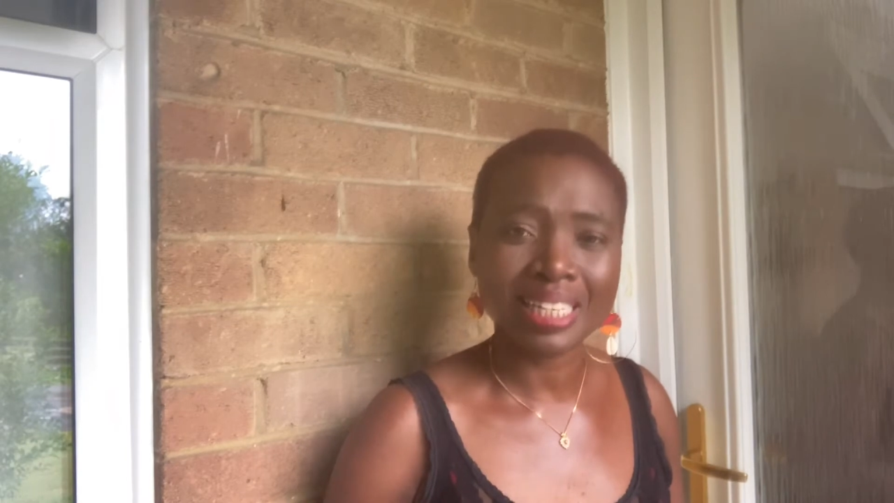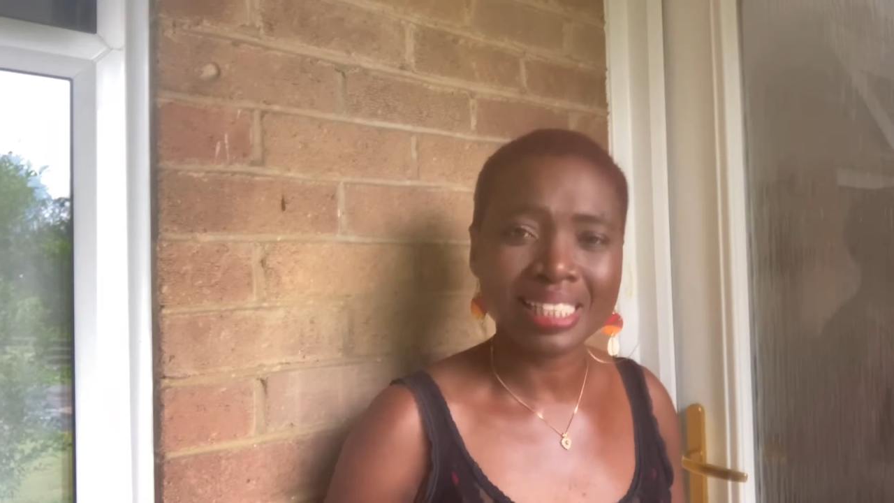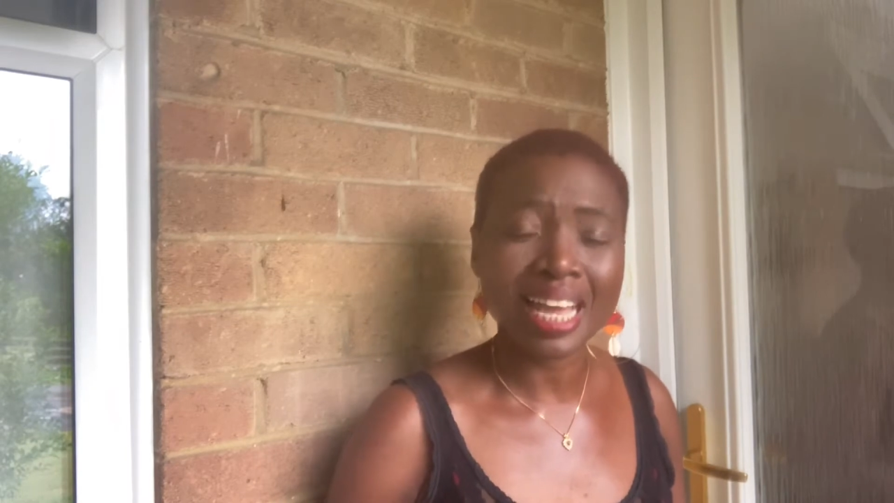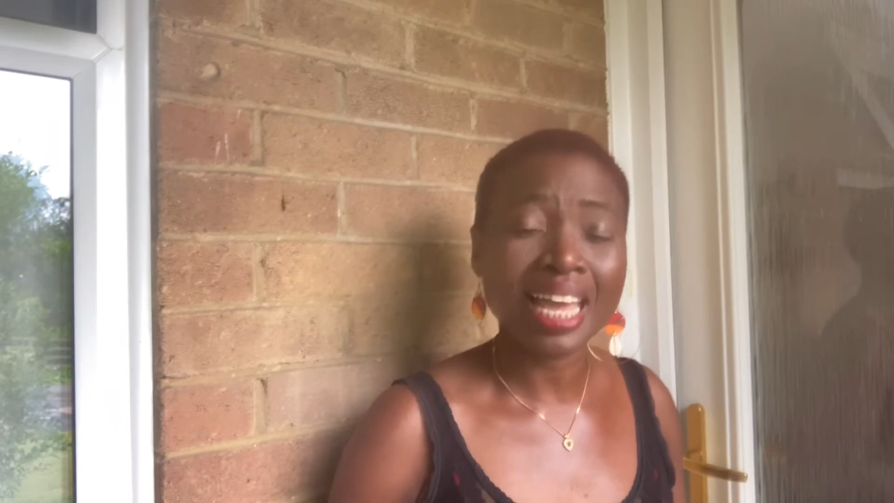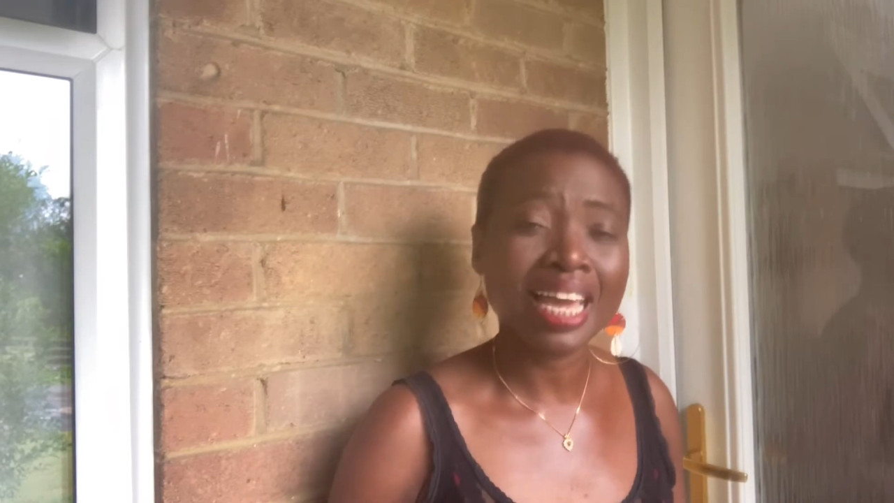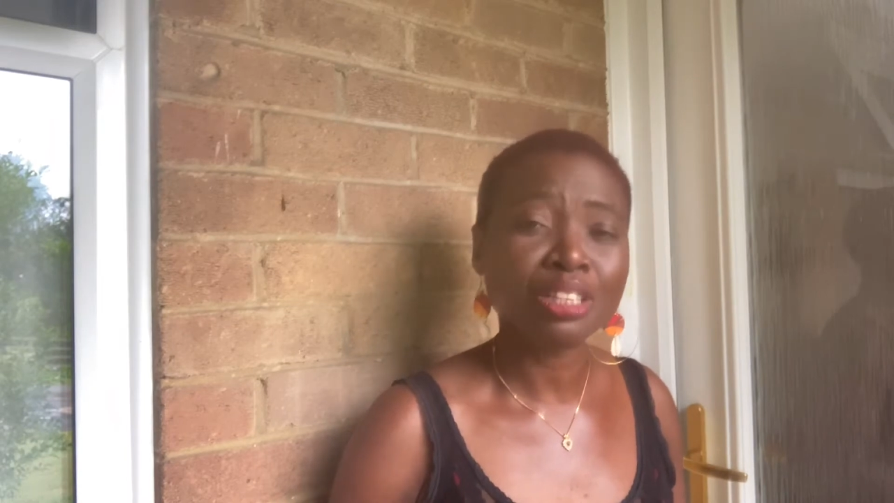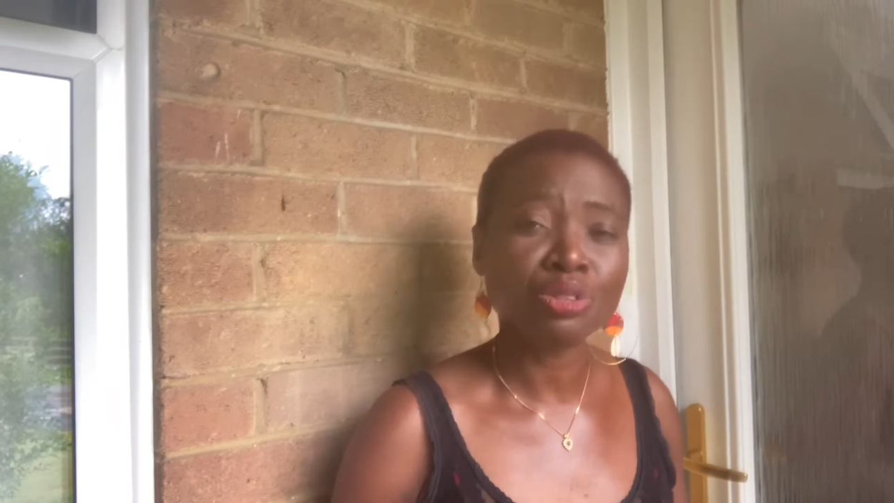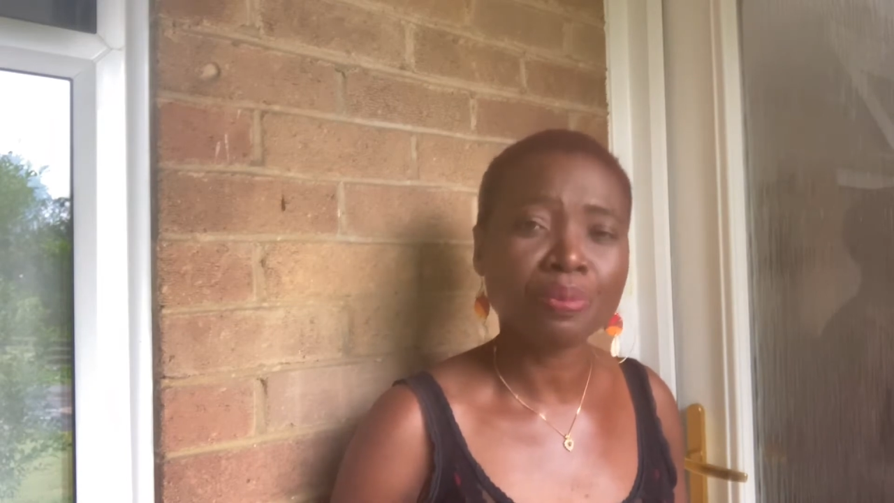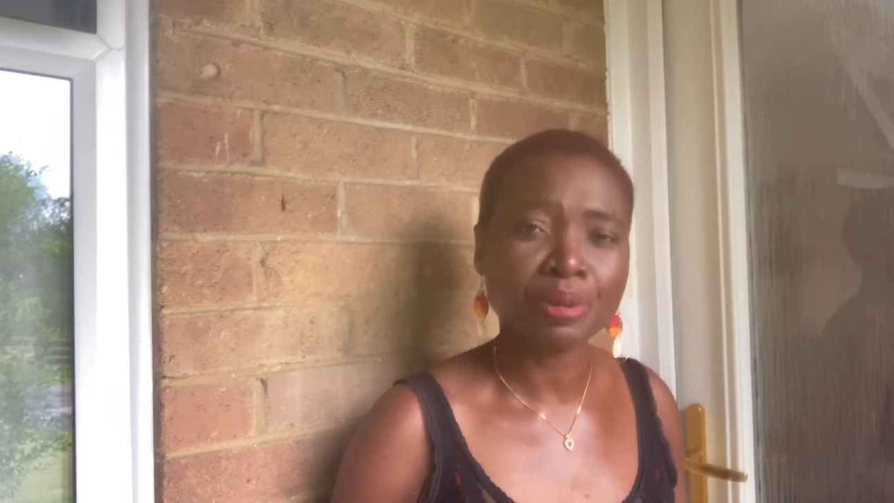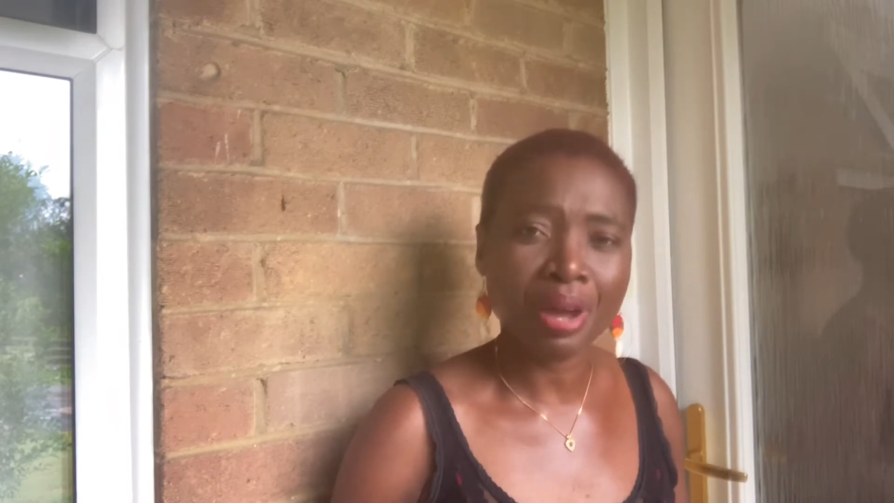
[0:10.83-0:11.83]
Lydia,
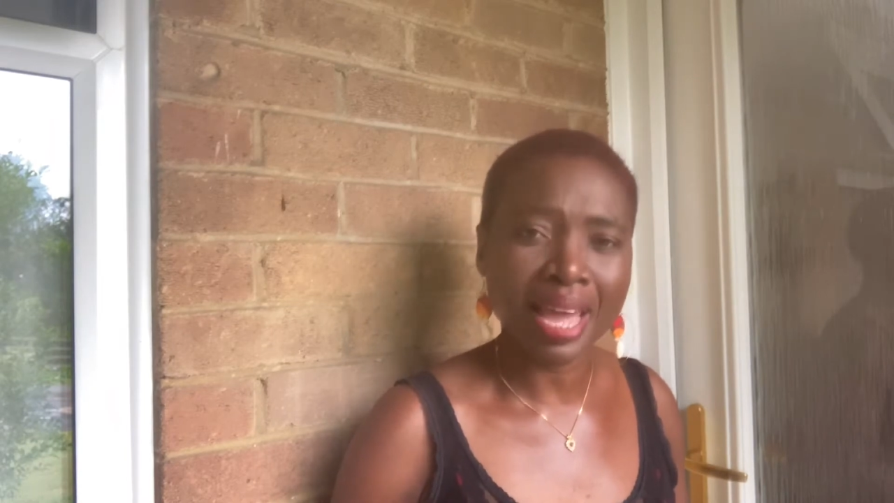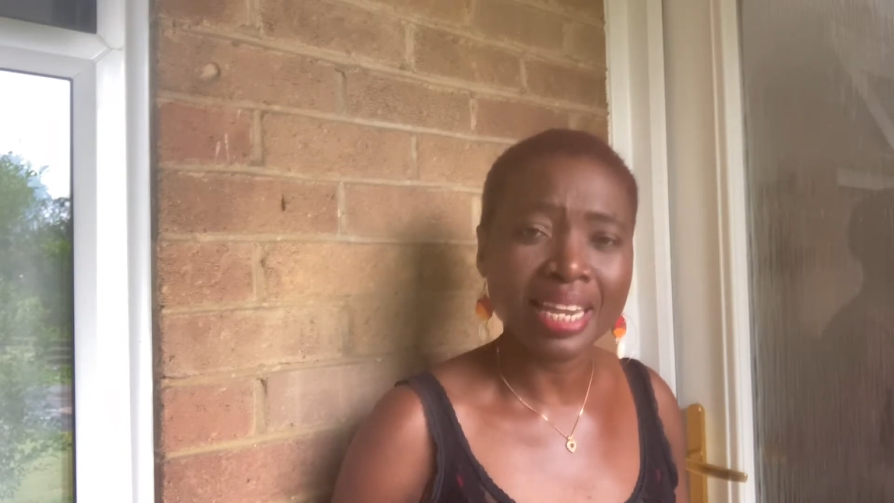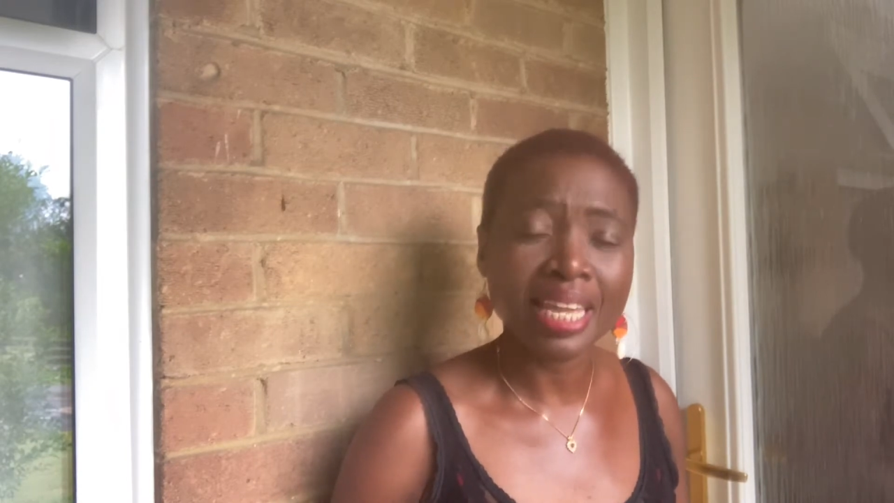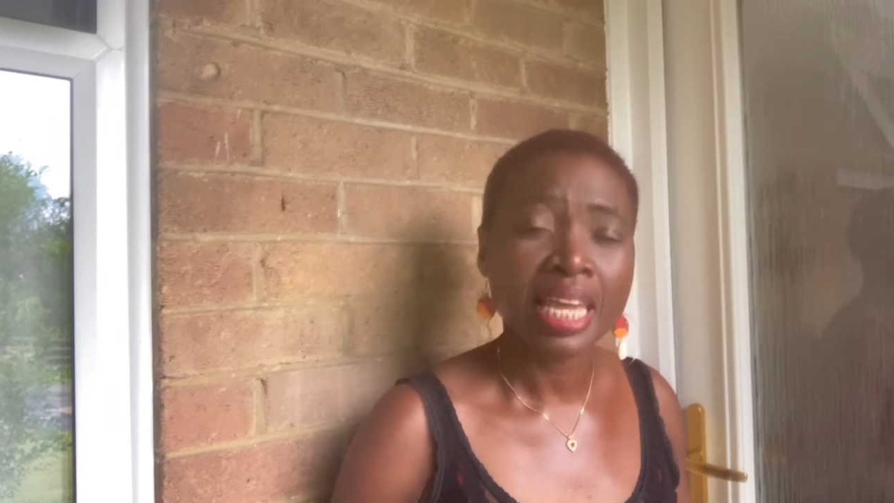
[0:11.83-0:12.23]
LWA,